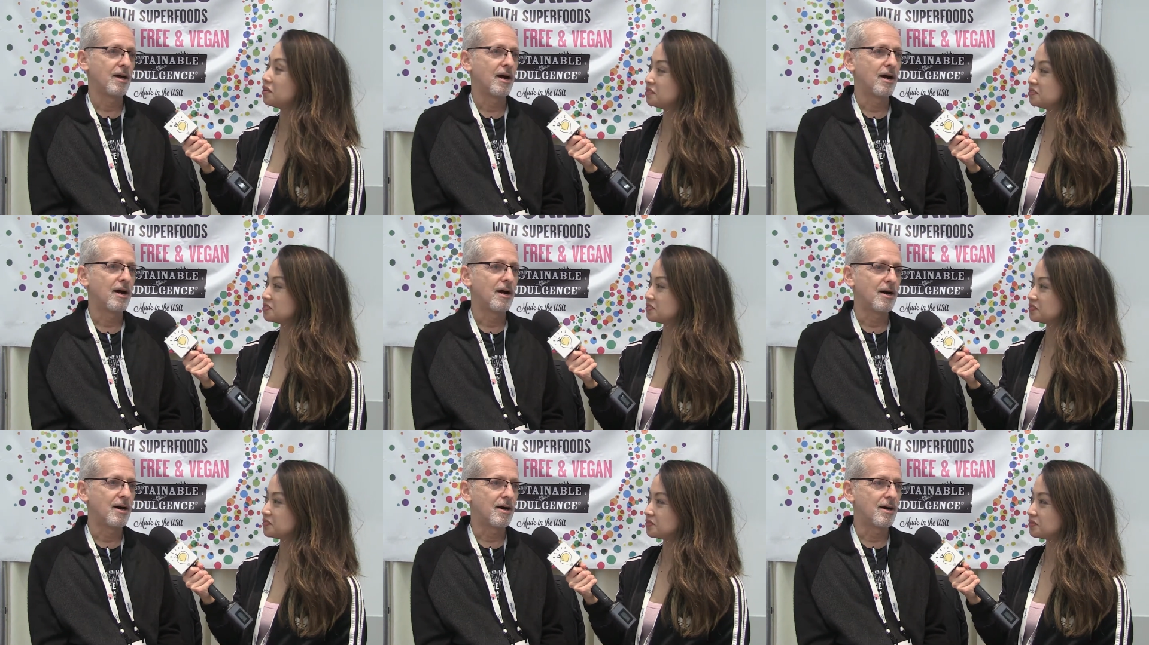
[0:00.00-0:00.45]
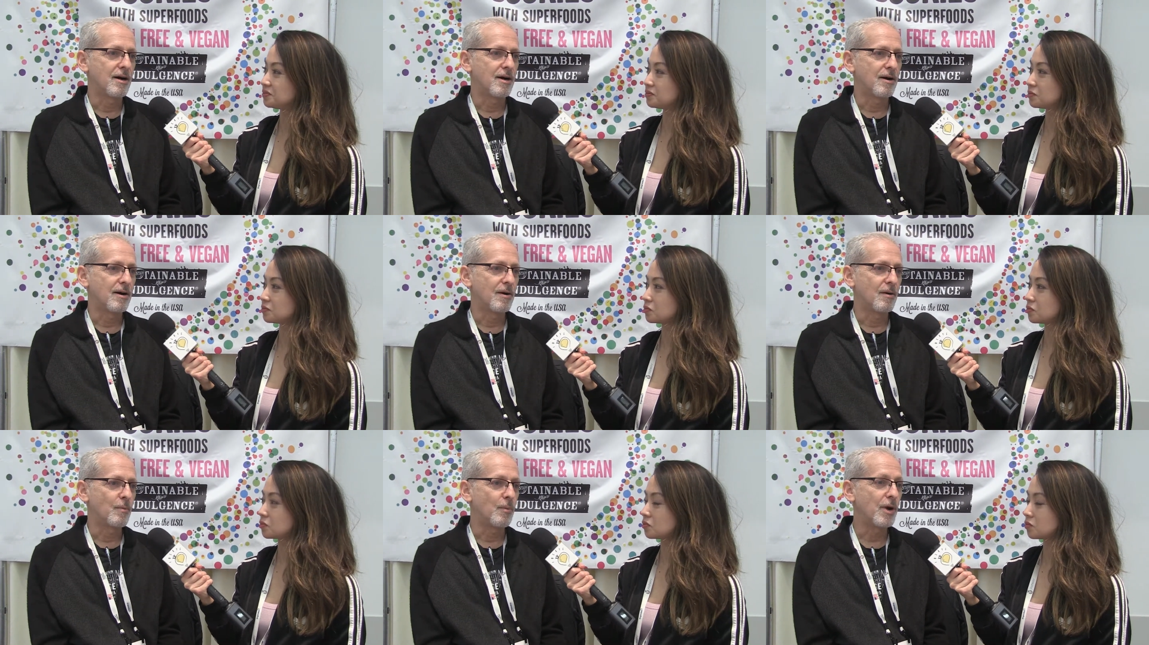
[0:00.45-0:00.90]

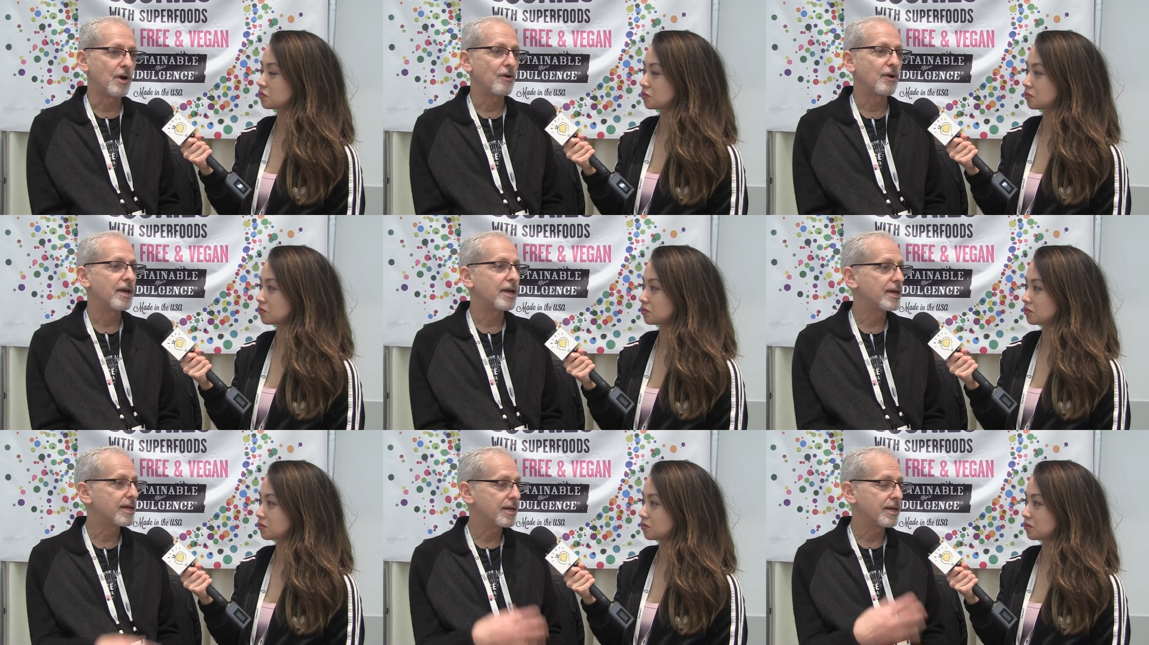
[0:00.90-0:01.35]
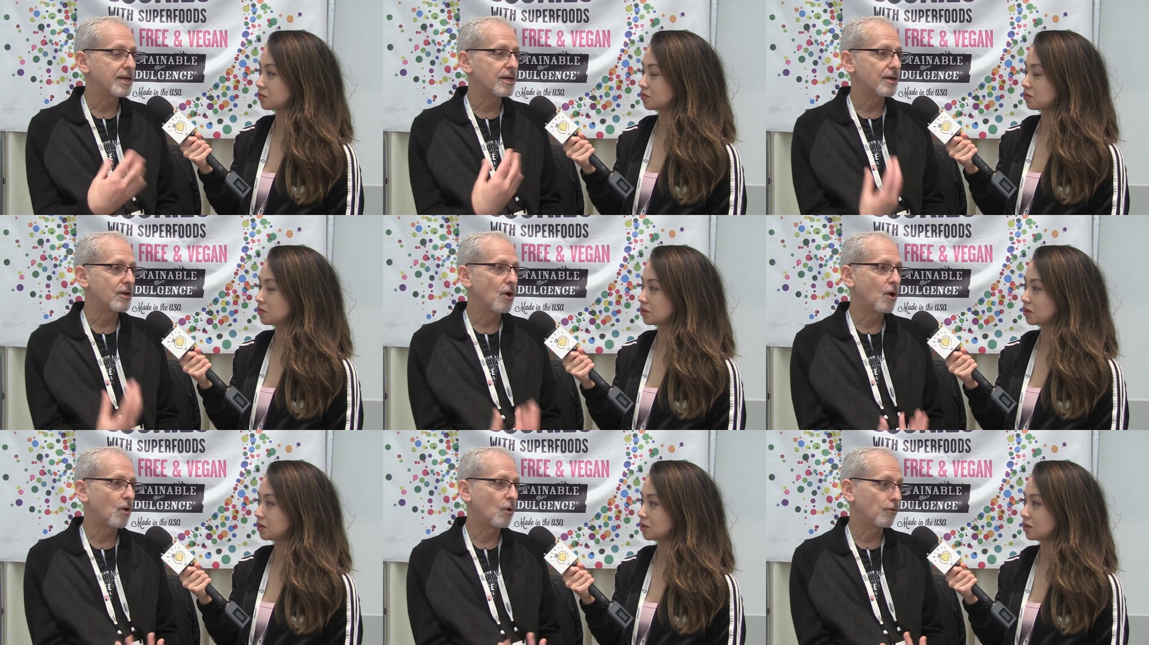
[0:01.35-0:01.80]
Speaker 1: Uh, we're in
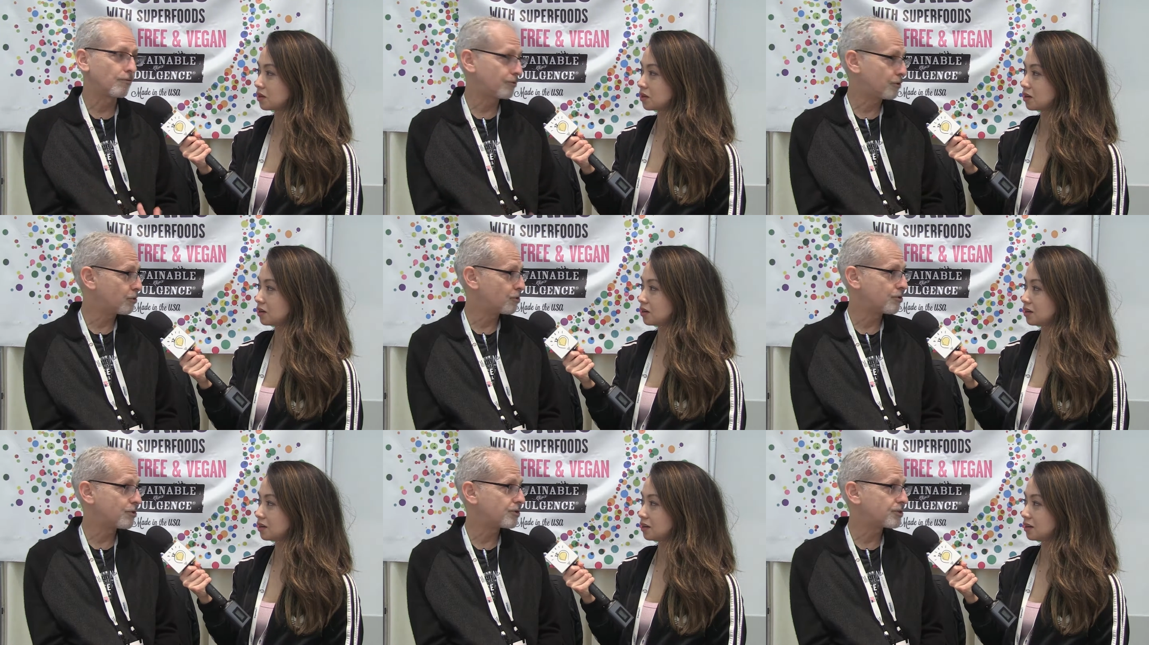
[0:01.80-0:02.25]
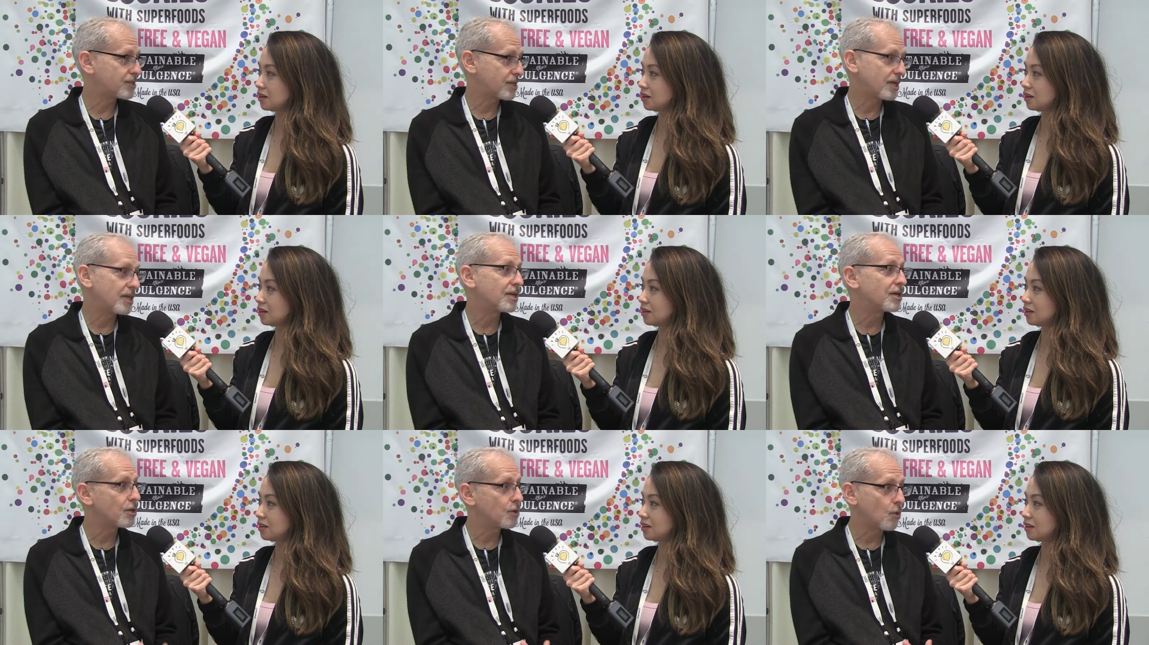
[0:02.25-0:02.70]
Whole Foods
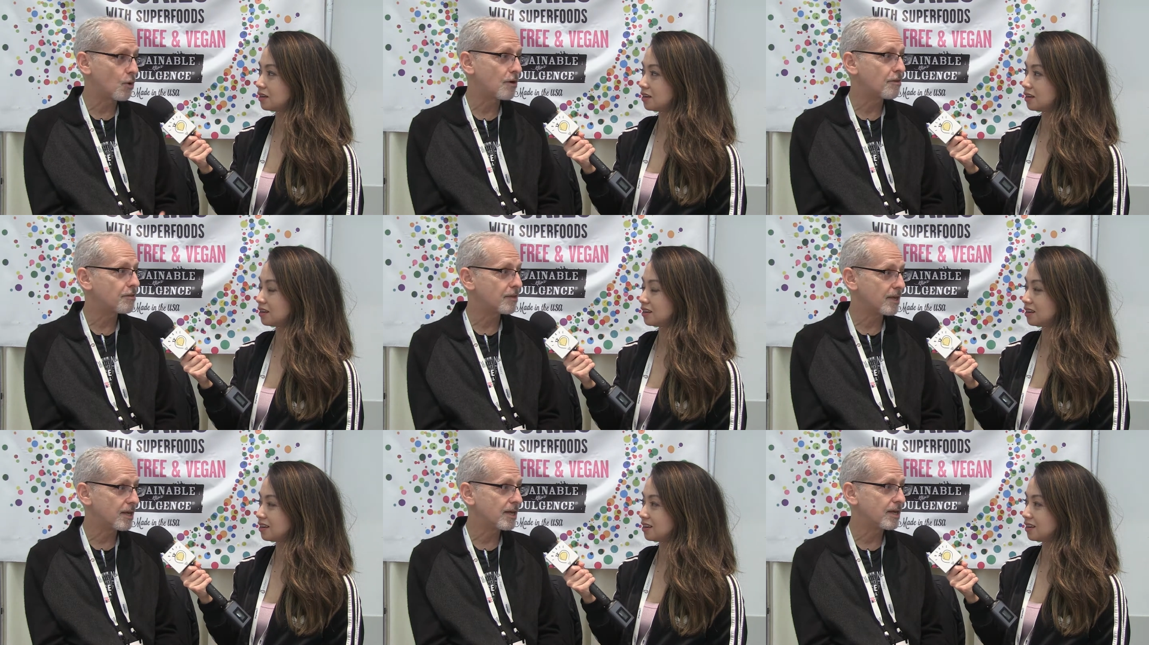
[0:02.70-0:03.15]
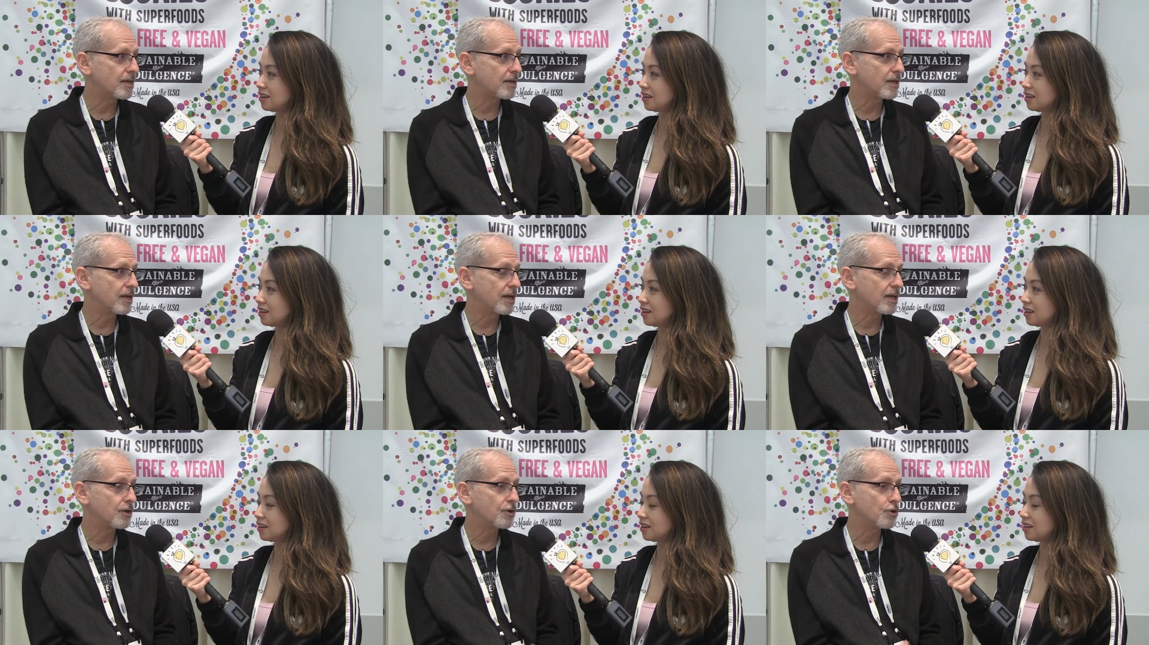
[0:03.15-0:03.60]
in the north, in,
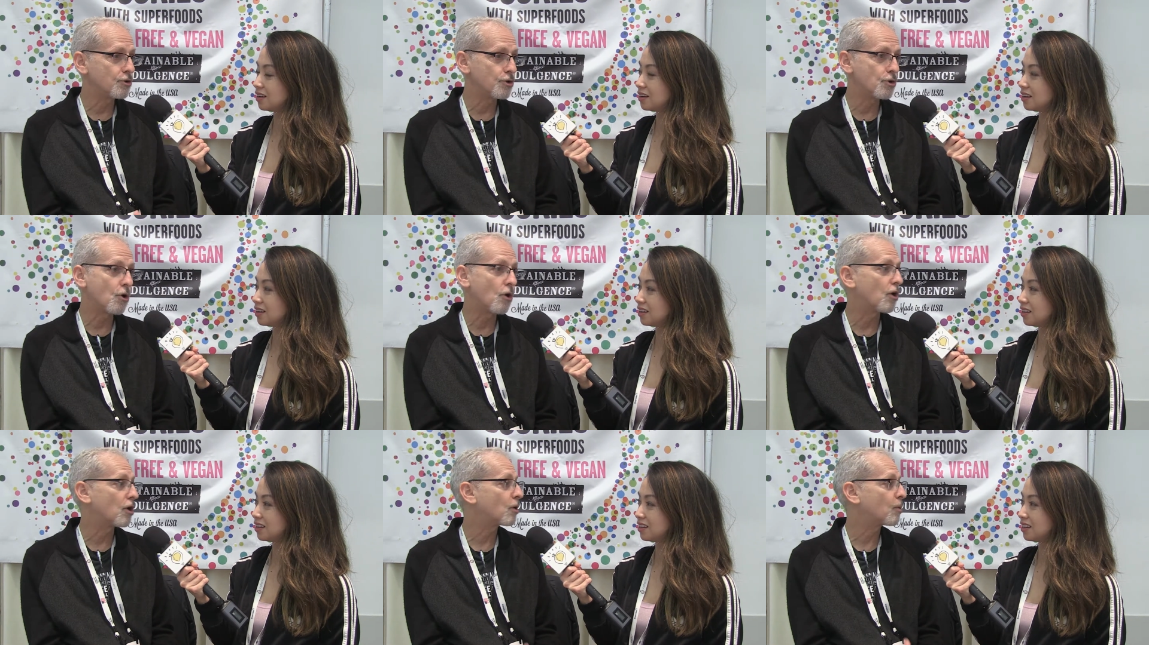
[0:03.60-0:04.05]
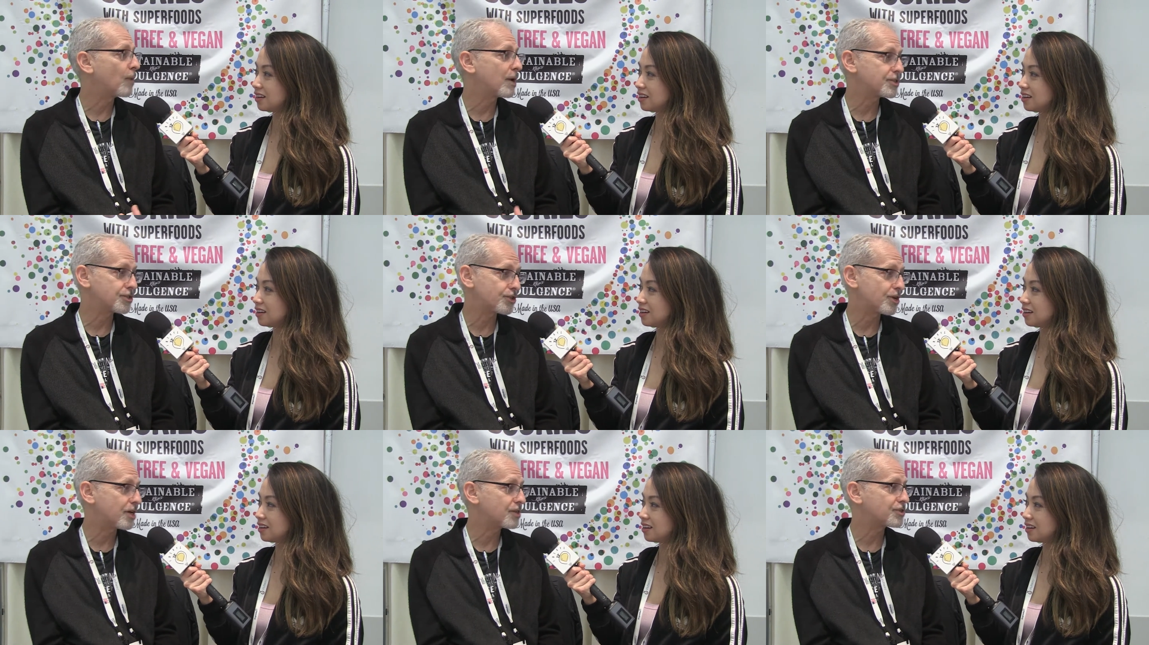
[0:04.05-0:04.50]
in New York,
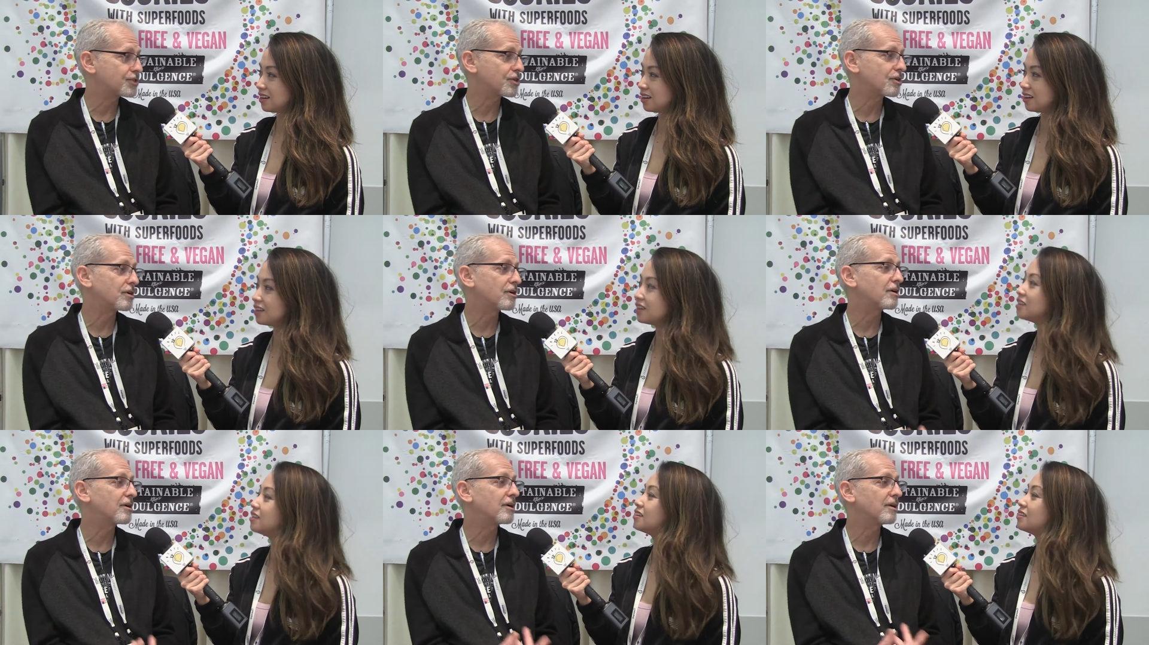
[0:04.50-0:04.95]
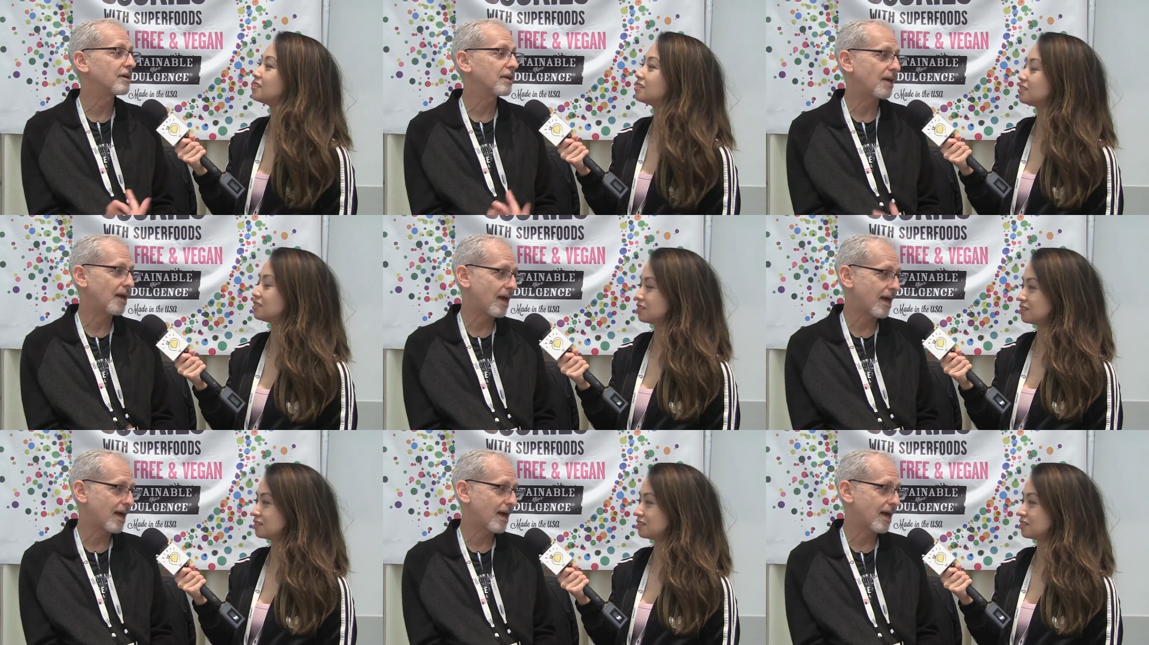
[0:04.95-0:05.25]
Westchester,